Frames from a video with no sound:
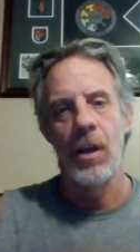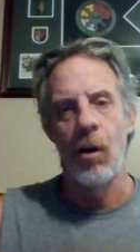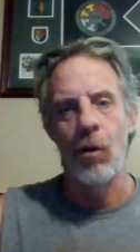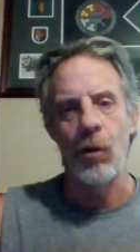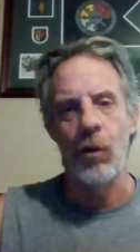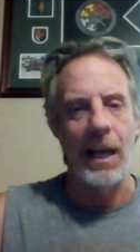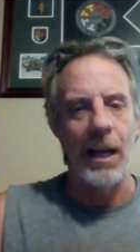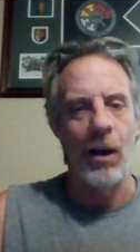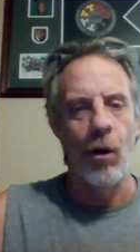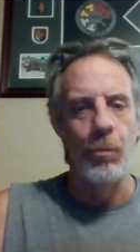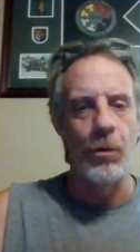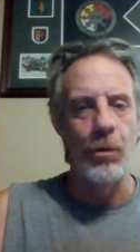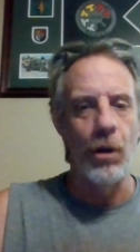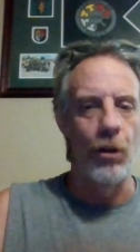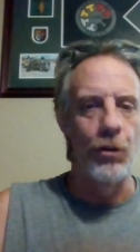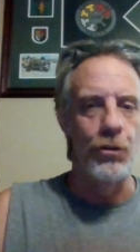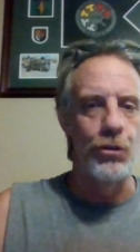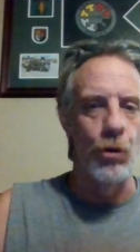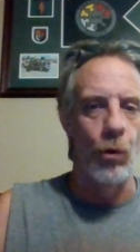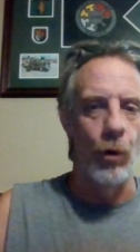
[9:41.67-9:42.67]
Okay, hope you
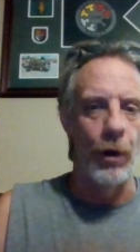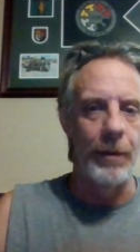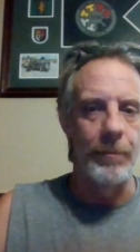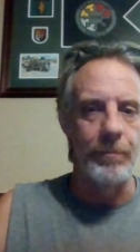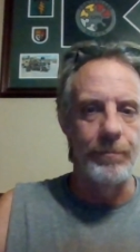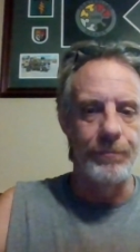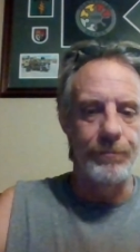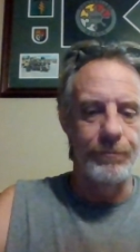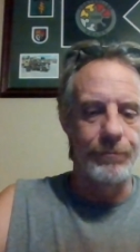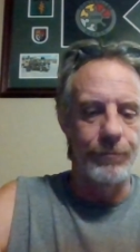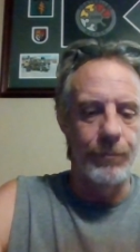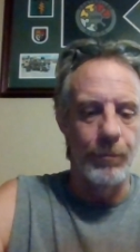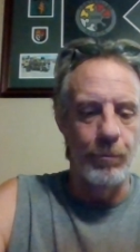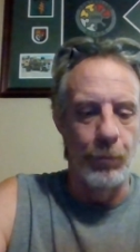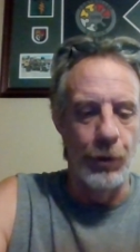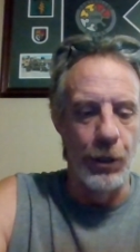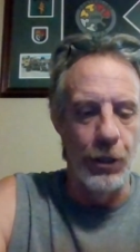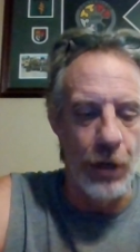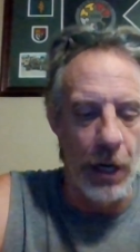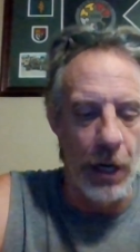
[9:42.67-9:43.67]
all enjoy it.
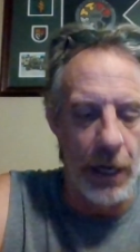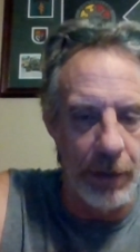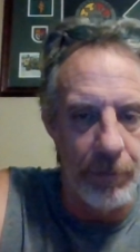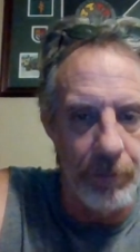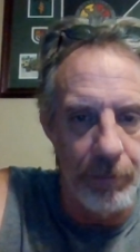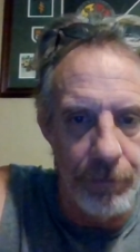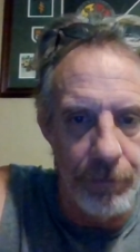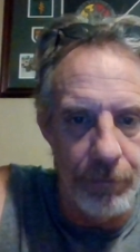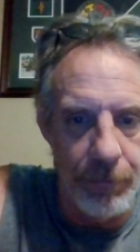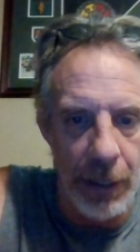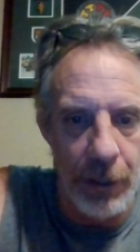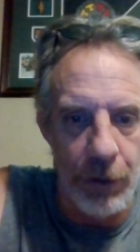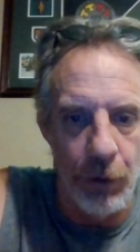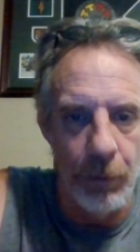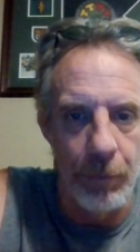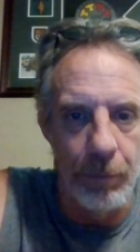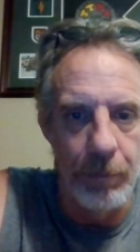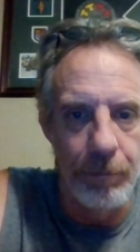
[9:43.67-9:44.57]
Appreciate it. Thank you.